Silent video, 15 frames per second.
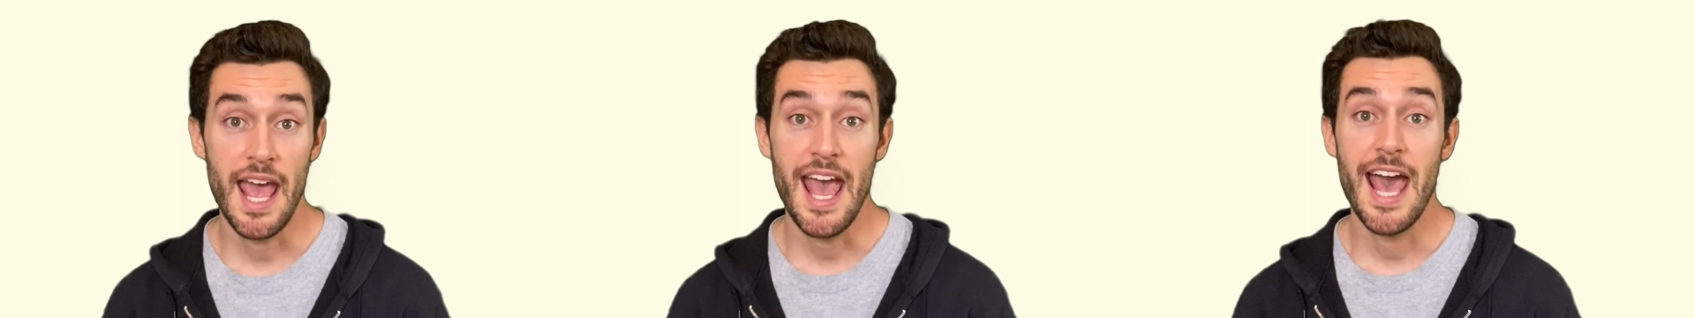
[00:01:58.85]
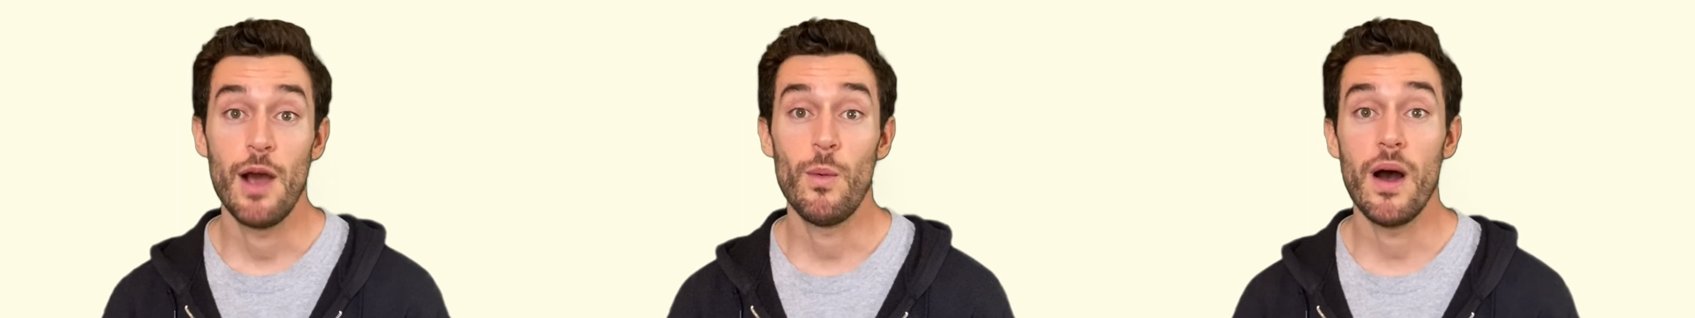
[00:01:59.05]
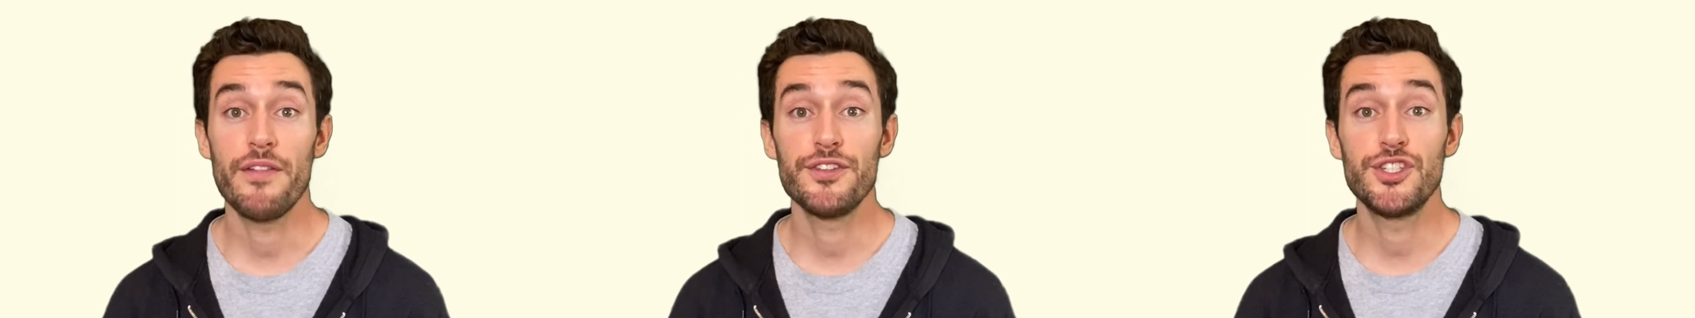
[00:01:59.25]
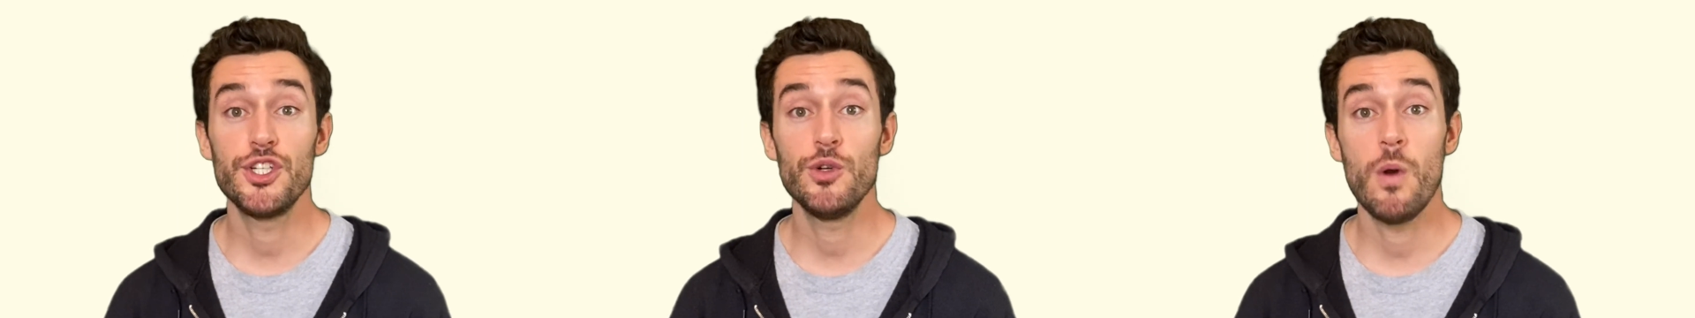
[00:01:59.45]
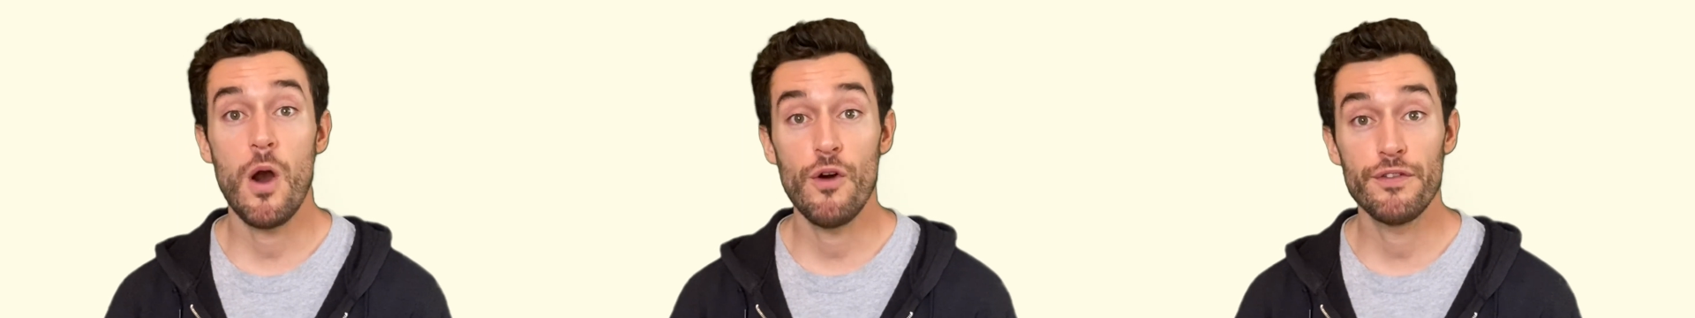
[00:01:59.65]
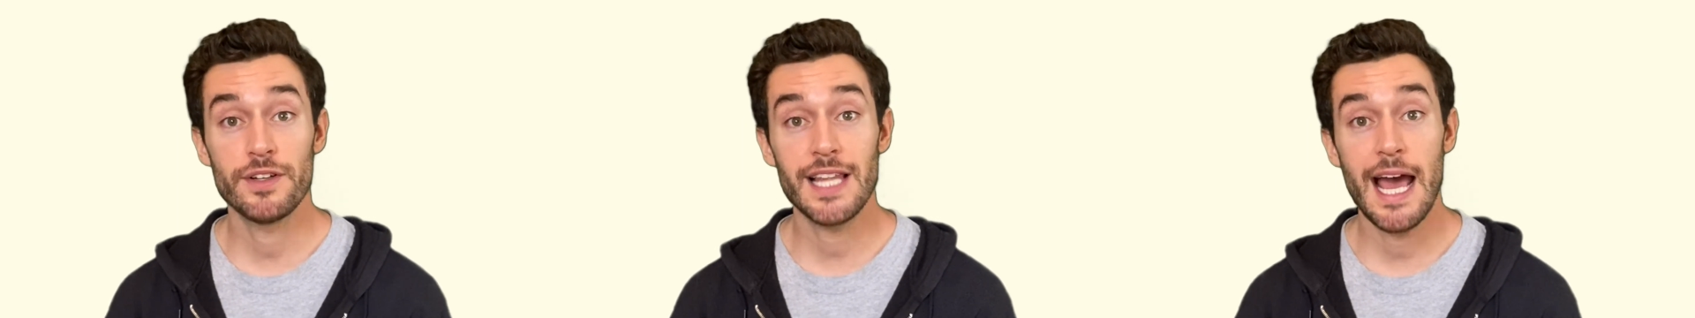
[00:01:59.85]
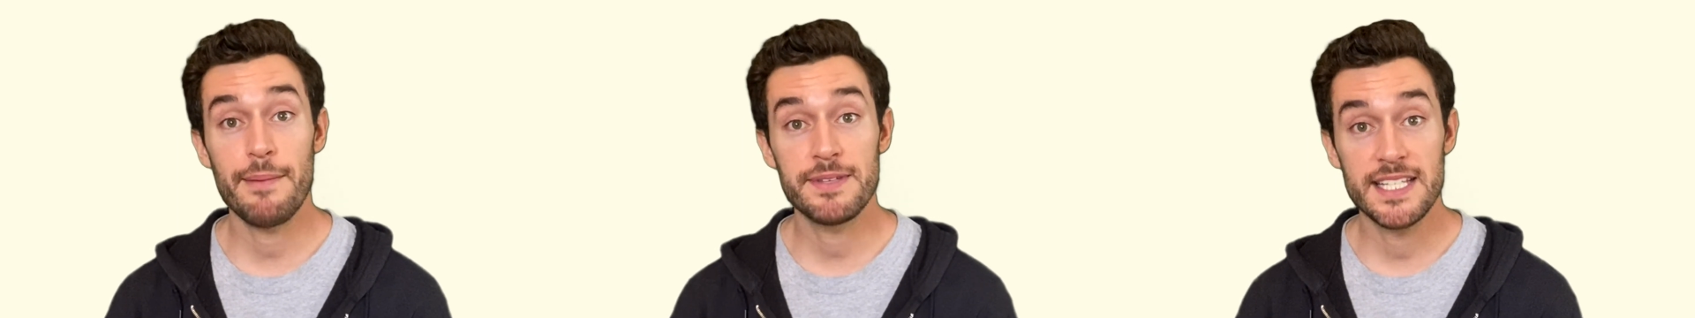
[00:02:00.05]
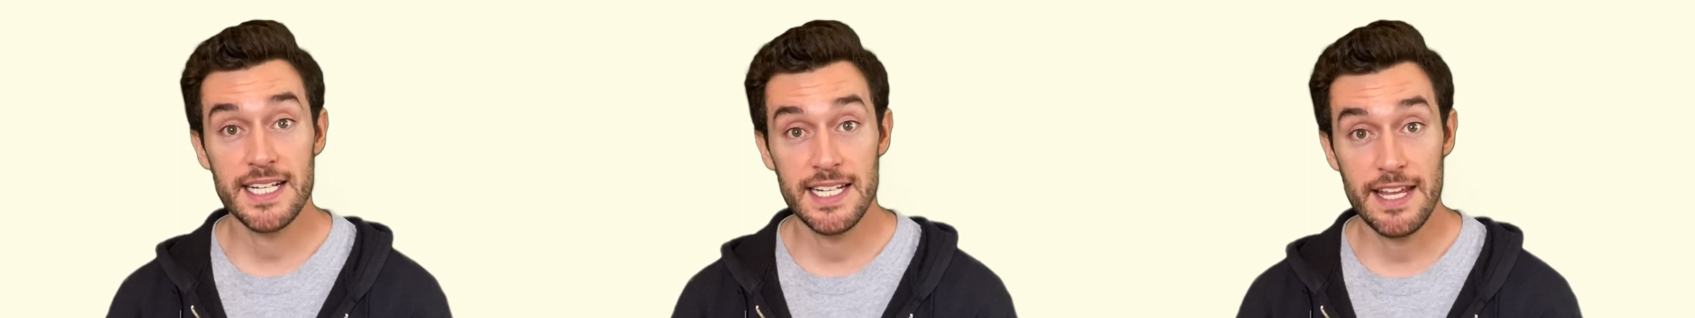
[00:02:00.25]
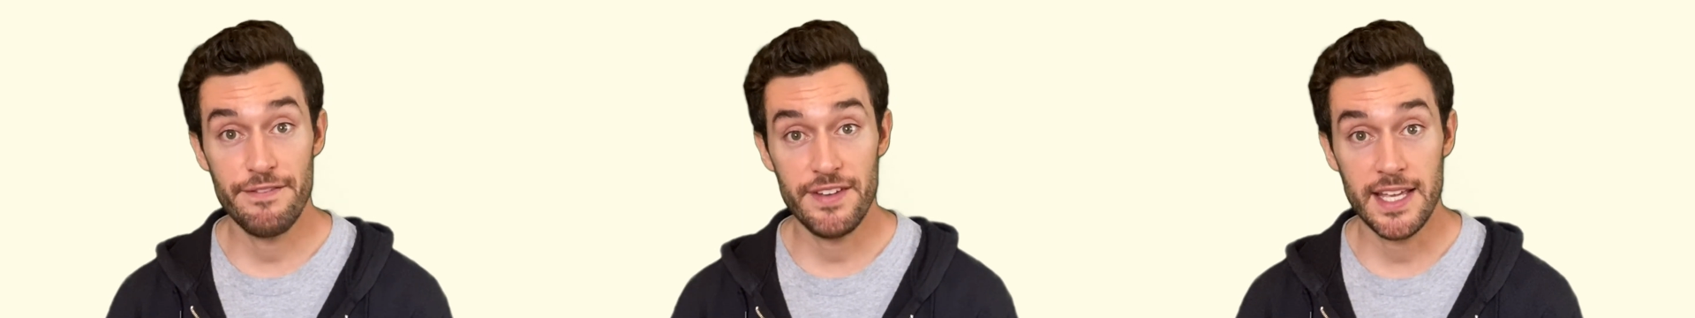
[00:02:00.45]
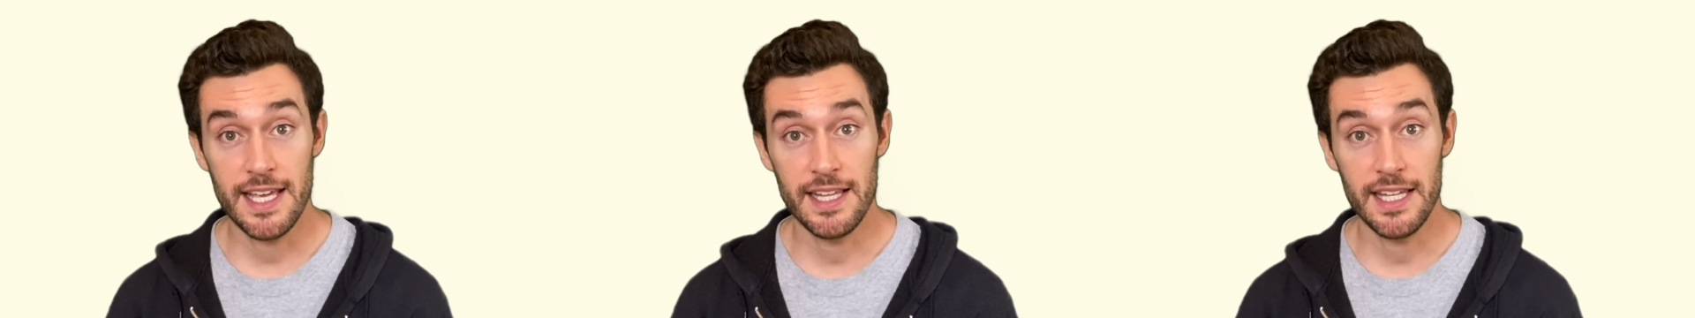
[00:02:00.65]
And while the two overlap
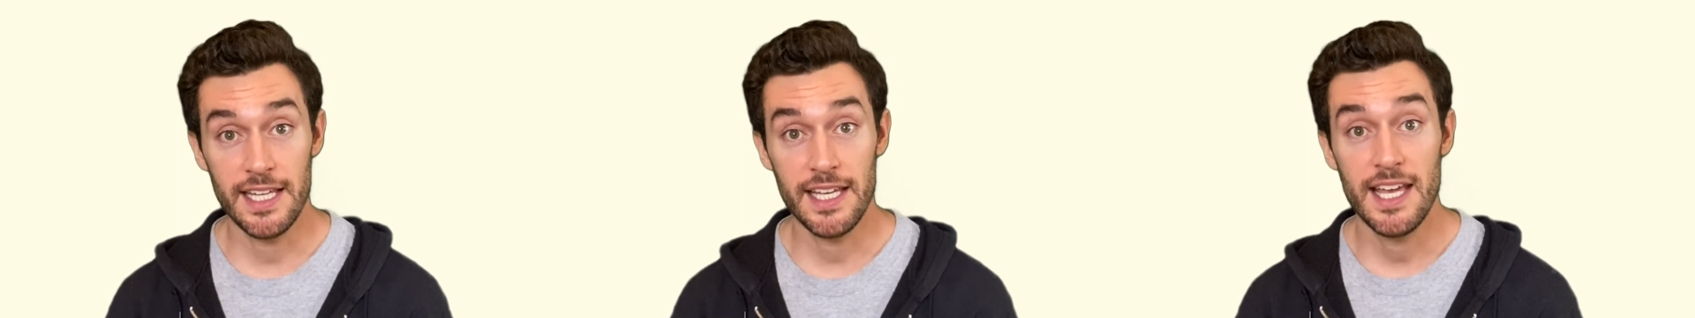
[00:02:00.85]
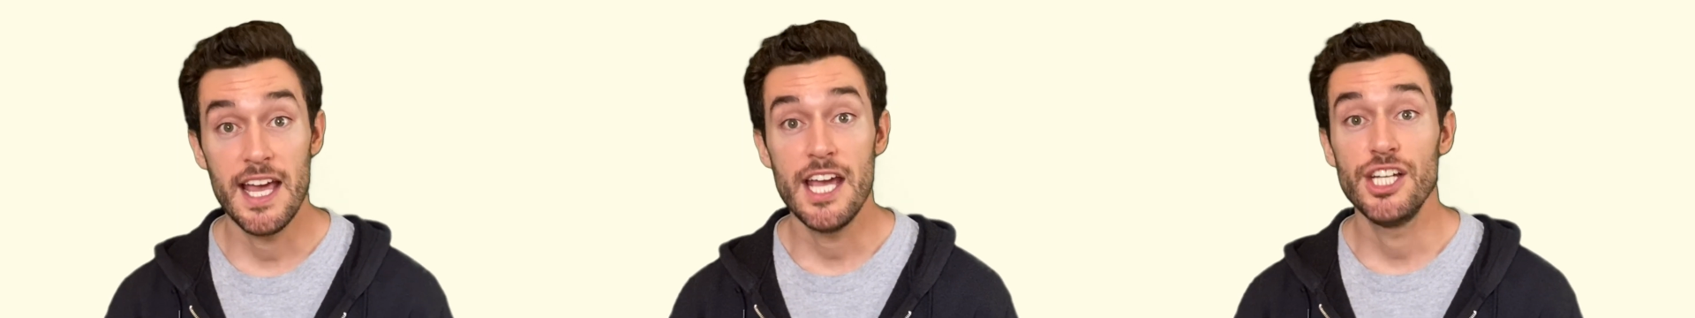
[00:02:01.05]
significantly,